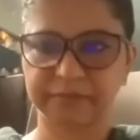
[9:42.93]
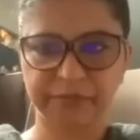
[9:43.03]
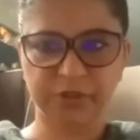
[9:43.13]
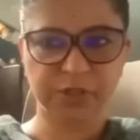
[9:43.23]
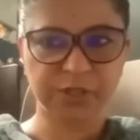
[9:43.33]

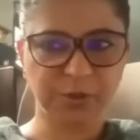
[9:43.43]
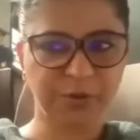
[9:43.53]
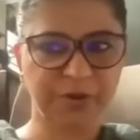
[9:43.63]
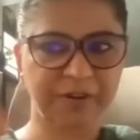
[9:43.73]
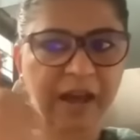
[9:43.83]
which is
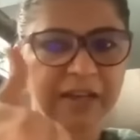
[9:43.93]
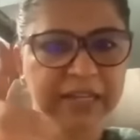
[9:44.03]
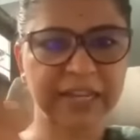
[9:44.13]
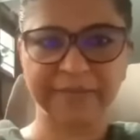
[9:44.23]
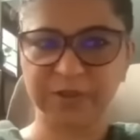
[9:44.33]
your
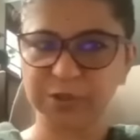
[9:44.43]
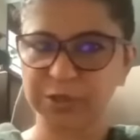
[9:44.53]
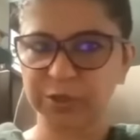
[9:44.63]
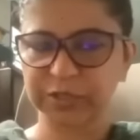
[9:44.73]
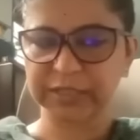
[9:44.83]
Agni, which
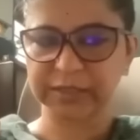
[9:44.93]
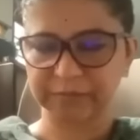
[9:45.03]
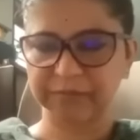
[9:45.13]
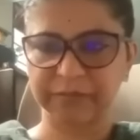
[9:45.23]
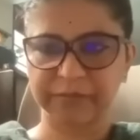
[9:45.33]

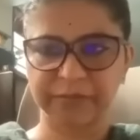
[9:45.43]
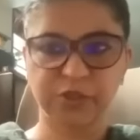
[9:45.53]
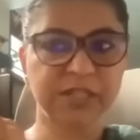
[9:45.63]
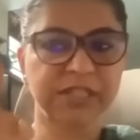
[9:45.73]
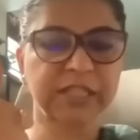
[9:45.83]

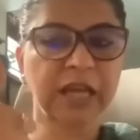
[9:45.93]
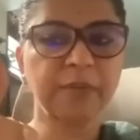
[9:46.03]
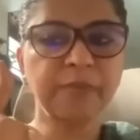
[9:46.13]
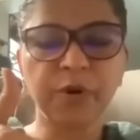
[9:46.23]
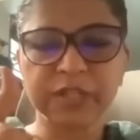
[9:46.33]
is the
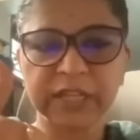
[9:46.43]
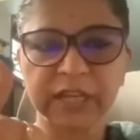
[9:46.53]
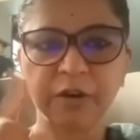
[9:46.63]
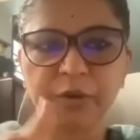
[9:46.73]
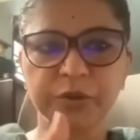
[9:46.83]
thumb or the
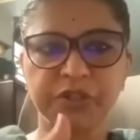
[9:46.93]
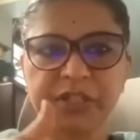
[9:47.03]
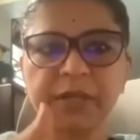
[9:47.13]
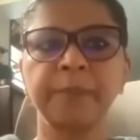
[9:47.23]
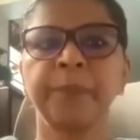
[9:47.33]

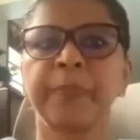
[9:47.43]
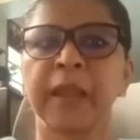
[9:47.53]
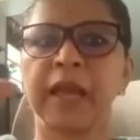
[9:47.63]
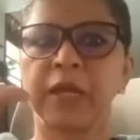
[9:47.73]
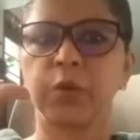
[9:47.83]
Angushta.
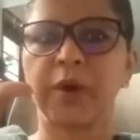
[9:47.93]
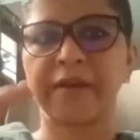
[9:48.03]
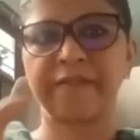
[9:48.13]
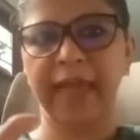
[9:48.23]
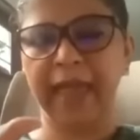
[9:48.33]
You
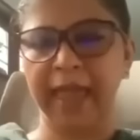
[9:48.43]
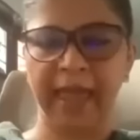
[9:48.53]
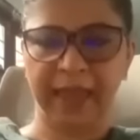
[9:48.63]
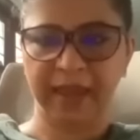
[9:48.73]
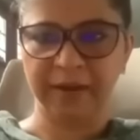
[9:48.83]
have
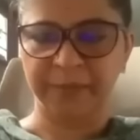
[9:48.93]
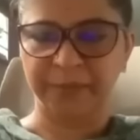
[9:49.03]
air,